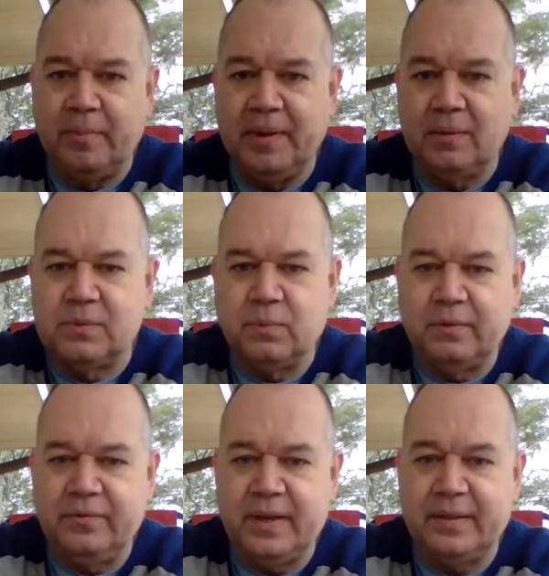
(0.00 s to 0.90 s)
bills
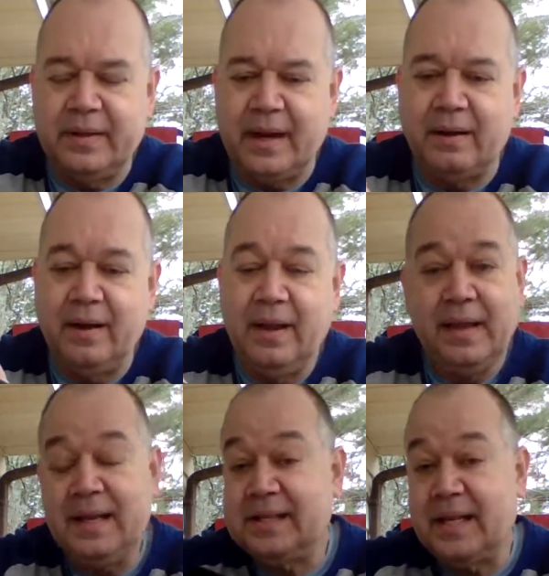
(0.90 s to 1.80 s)
would fit in there
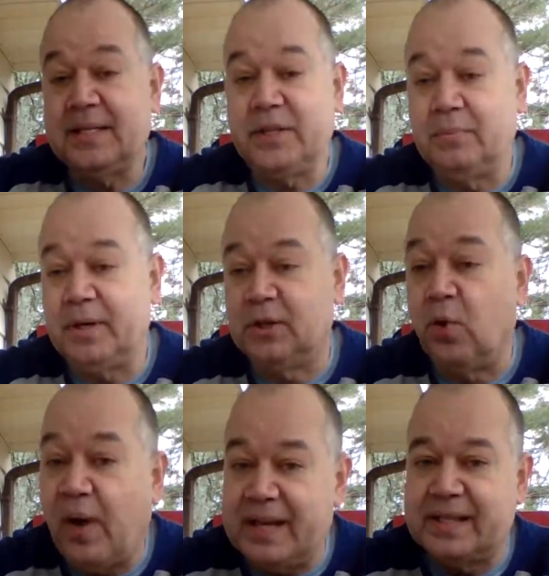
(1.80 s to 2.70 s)
and it says you can put
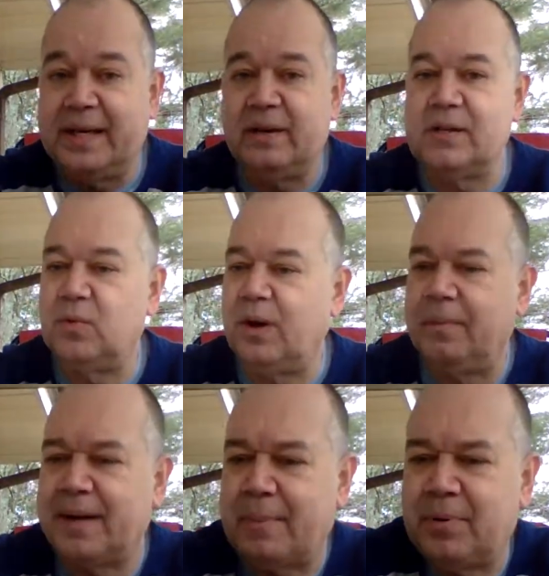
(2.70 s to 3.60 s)
coins in here as well
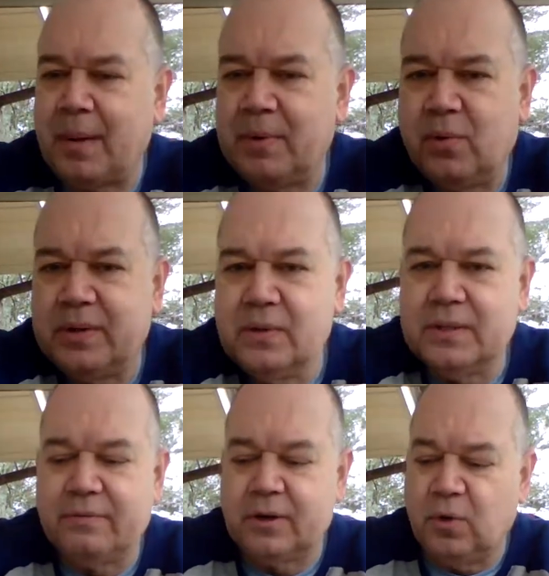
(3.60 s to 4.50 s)
but I probably won't
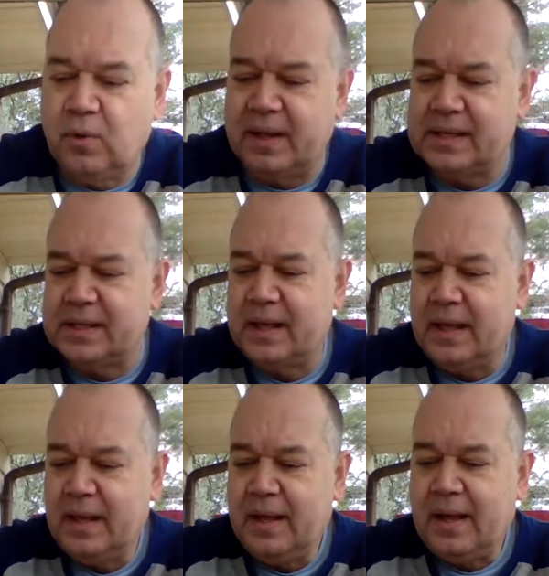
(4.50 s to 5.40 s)
use it for coins
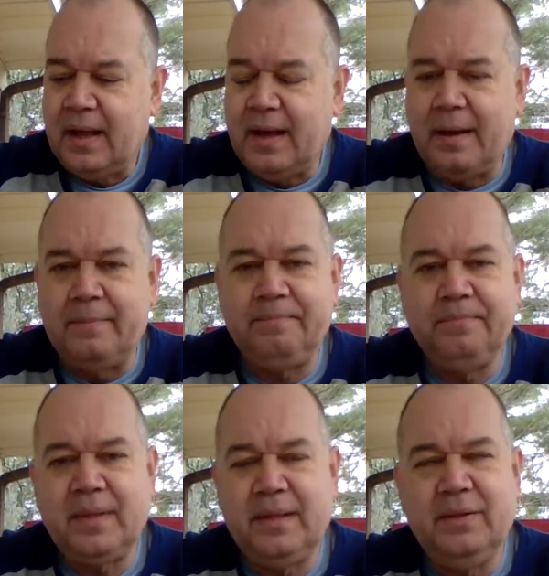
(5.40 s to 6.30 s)
um,
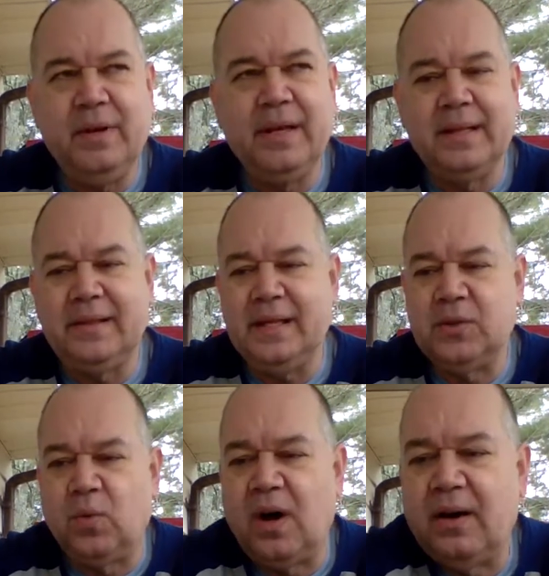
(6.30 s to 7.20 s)
you can get
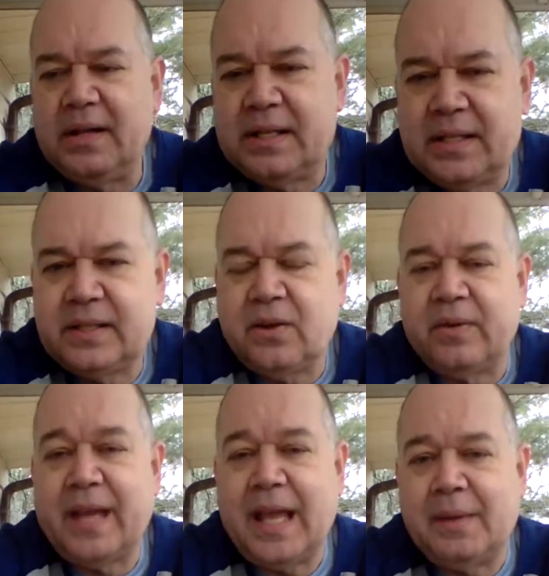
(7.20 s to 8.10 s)
these wallets
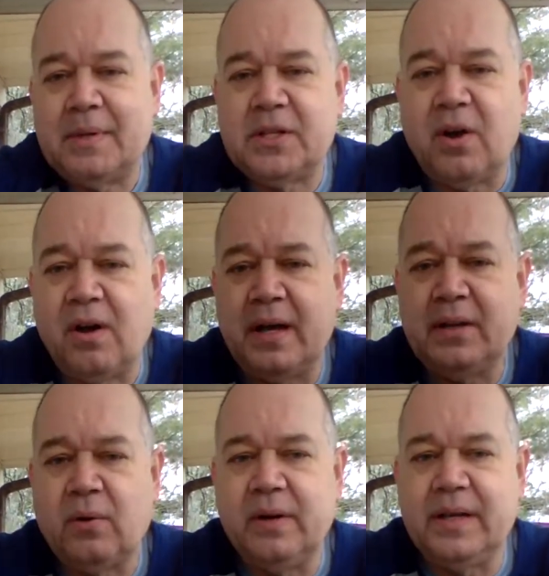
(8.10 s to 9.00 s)
on
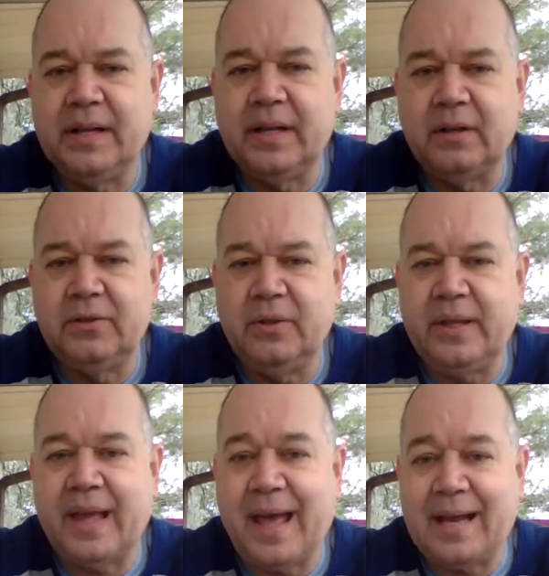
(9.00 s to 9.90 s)
Amazon or you can go to
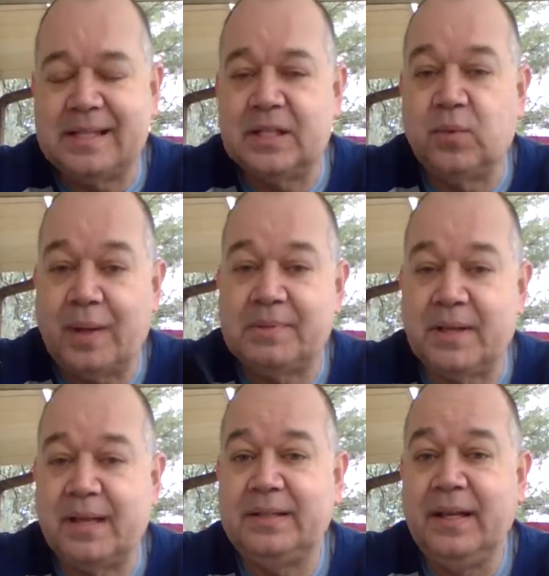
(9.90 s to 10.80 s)
the Axess
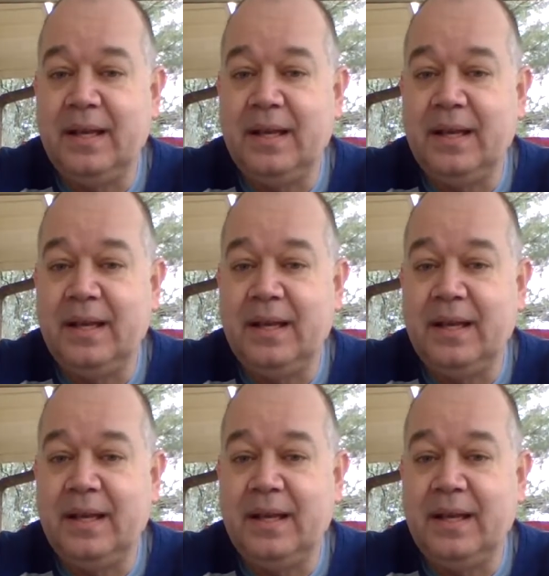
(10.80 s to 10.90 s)
website